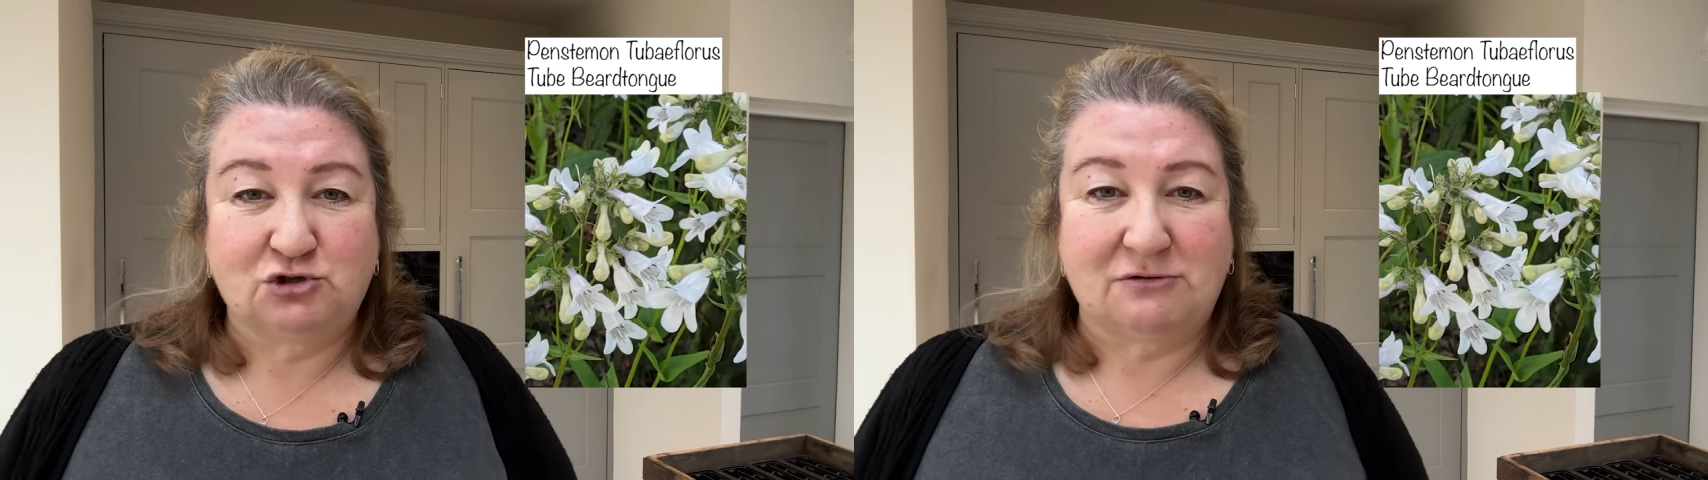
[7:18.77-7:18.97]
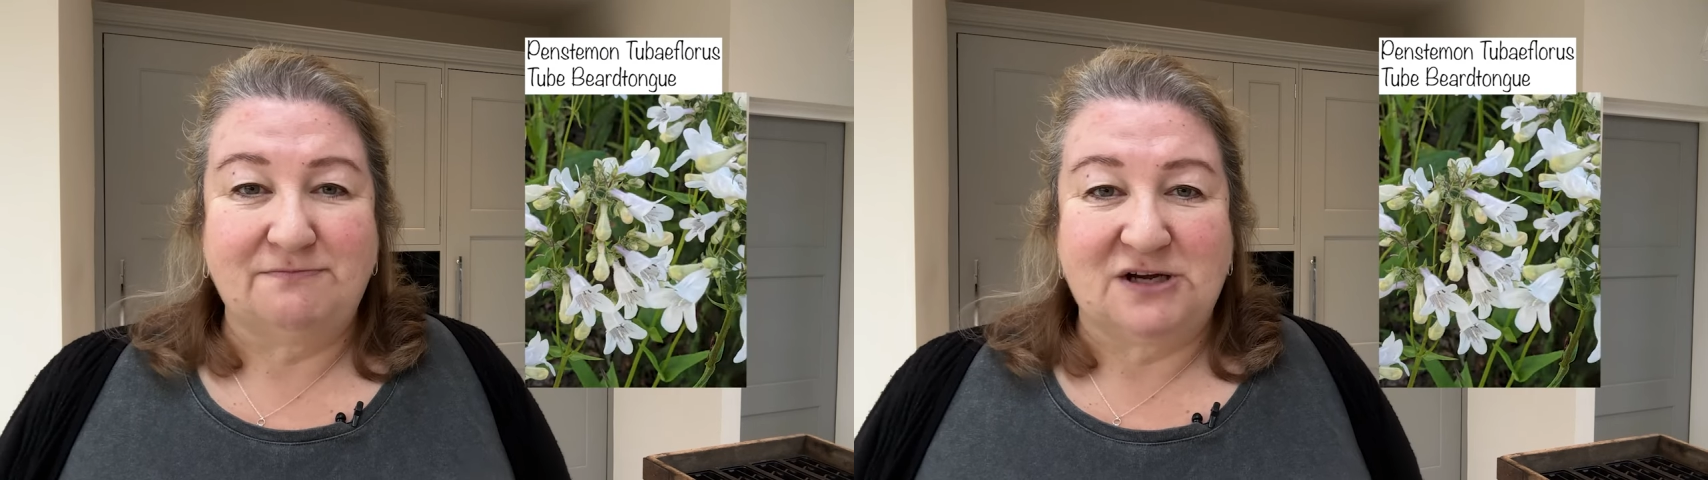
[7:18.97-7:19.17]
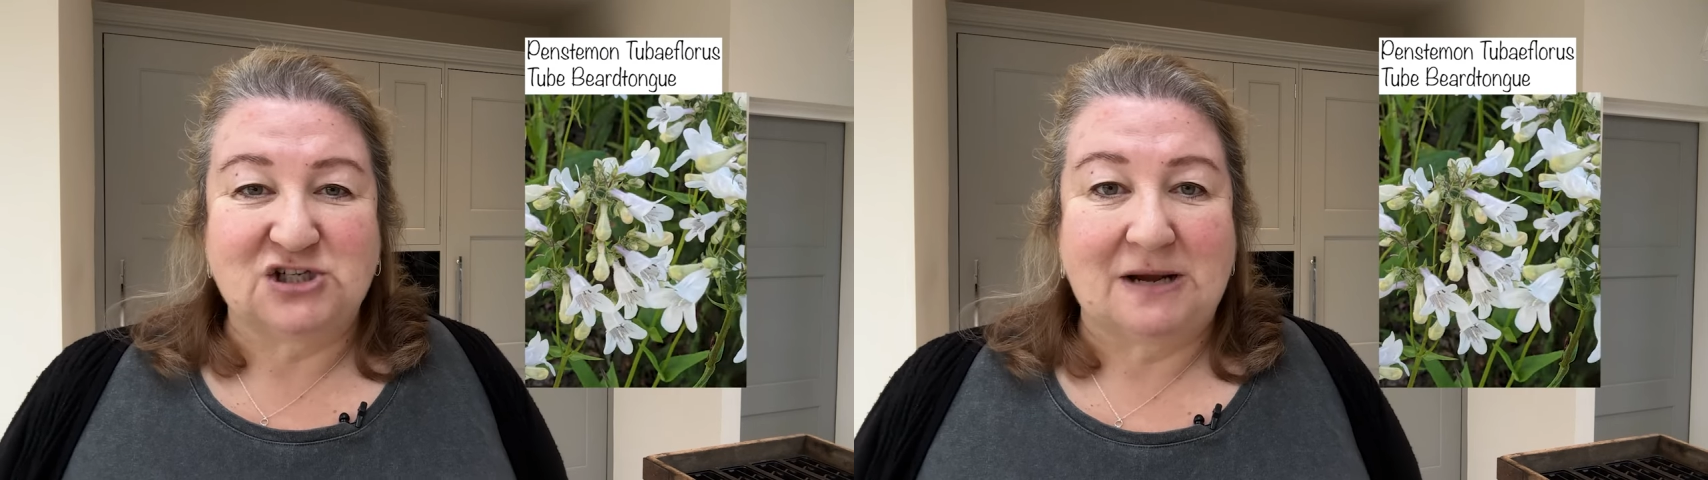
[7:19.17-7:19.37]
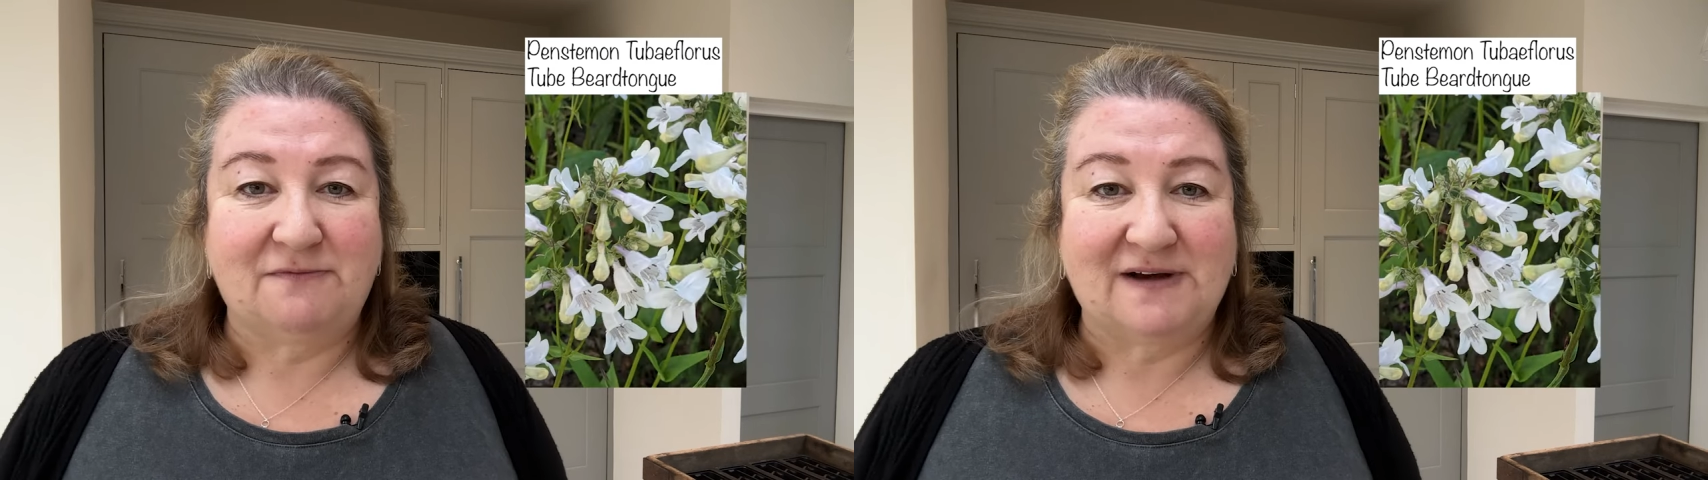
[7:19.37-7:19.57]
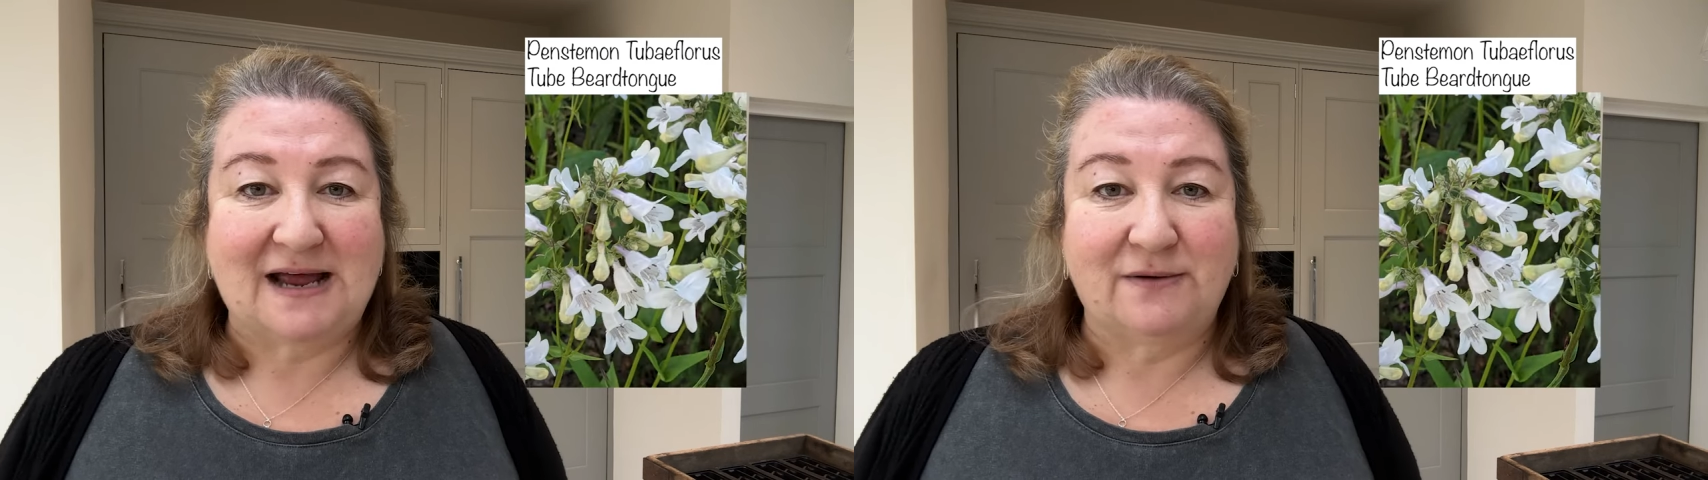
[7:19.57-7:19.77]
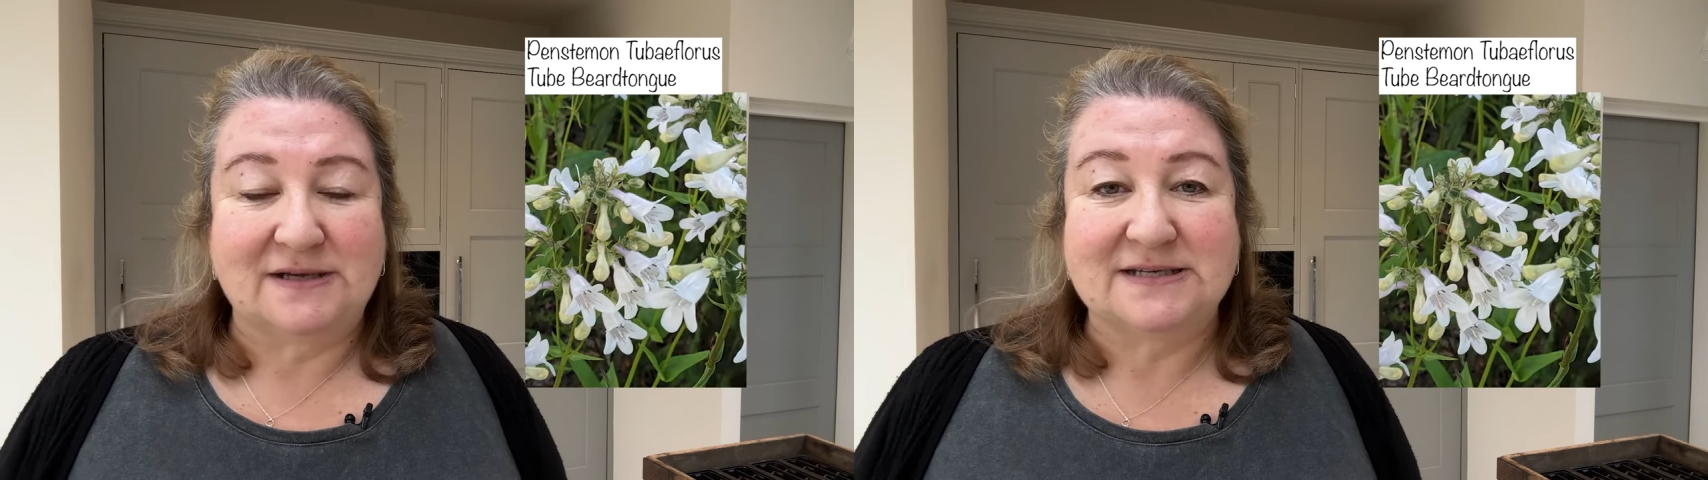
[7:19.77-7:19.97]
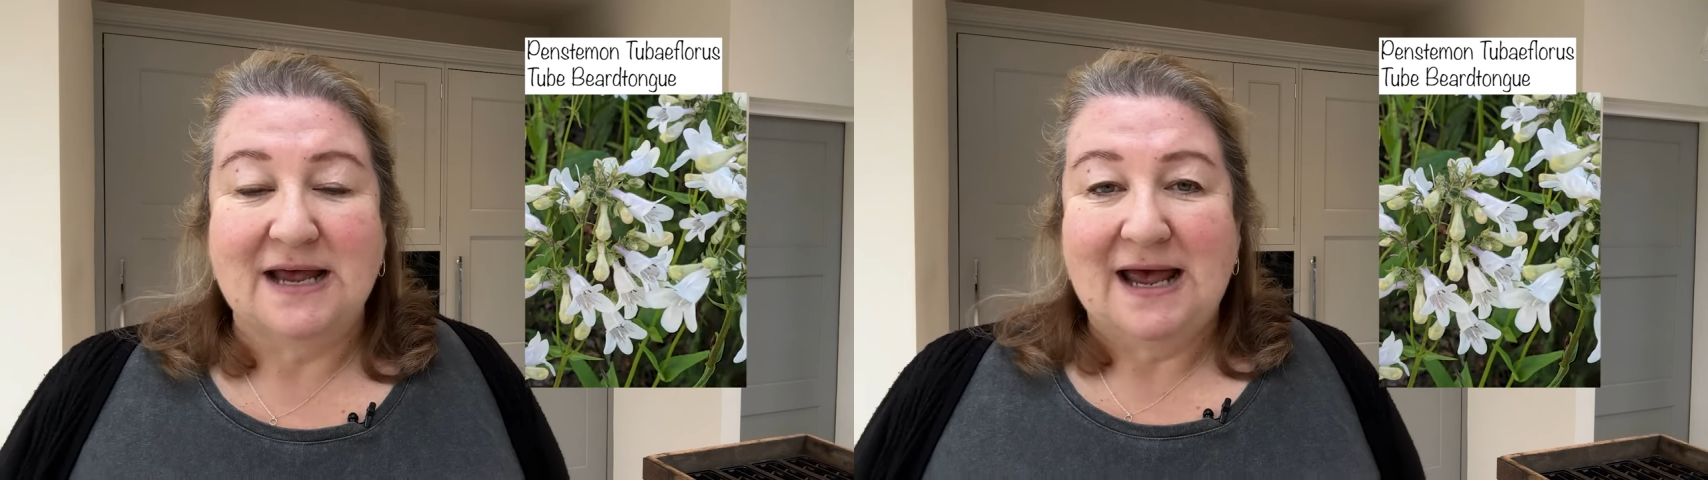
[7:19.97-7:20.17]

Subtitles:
trumpet-shaped flowers.